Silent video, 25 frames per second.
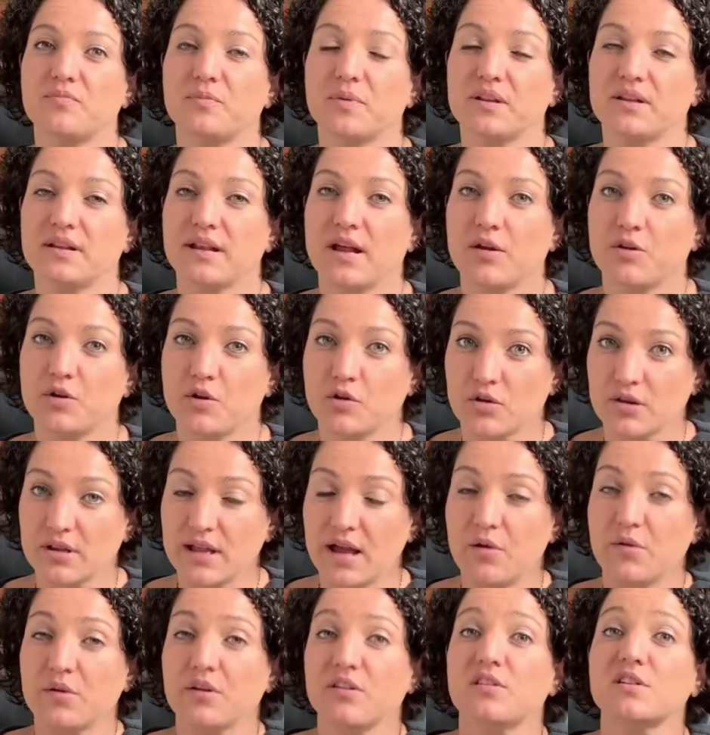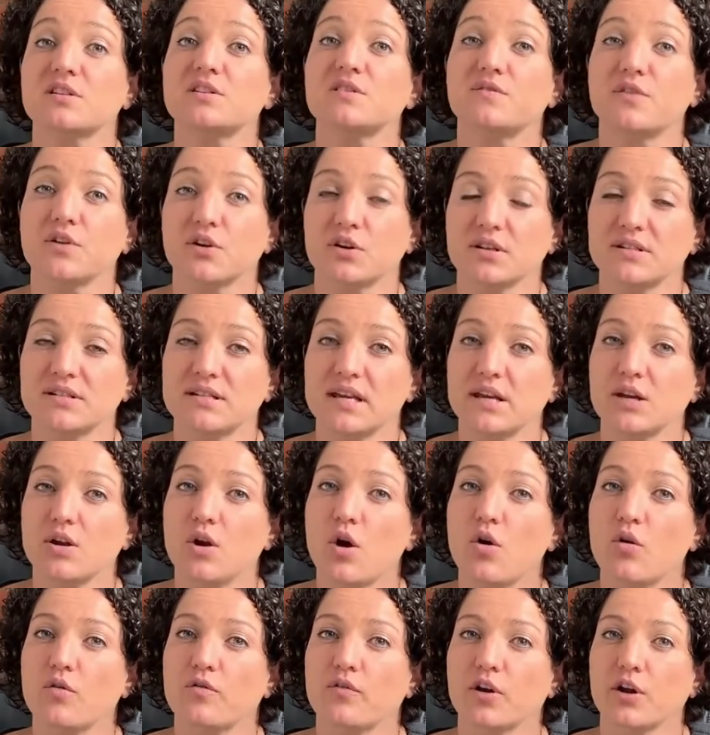but now you're allowing this fear to take
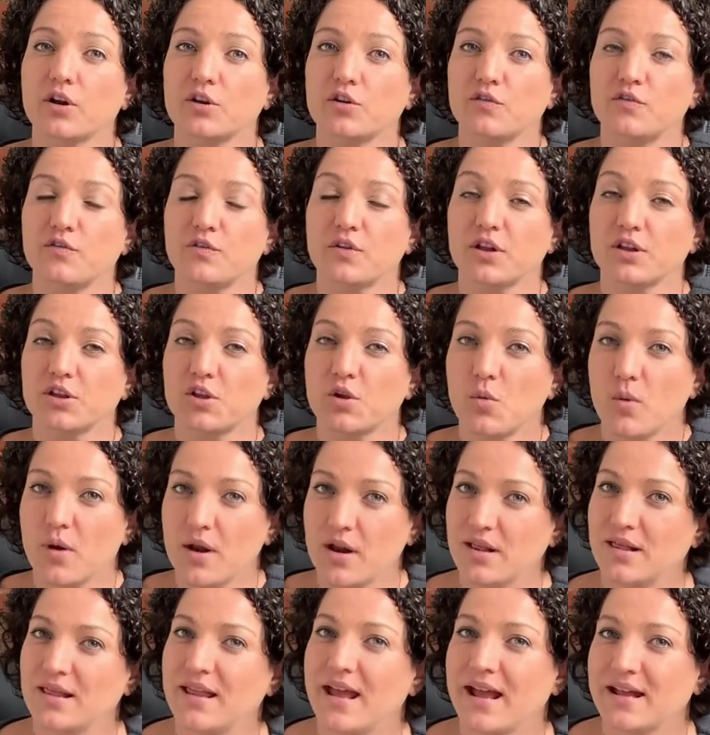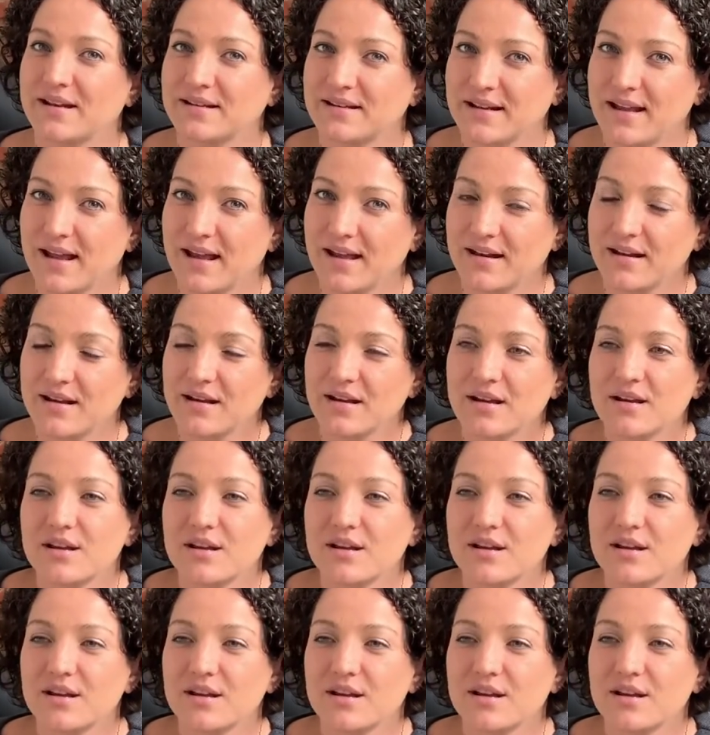over and you feel like you want to land again.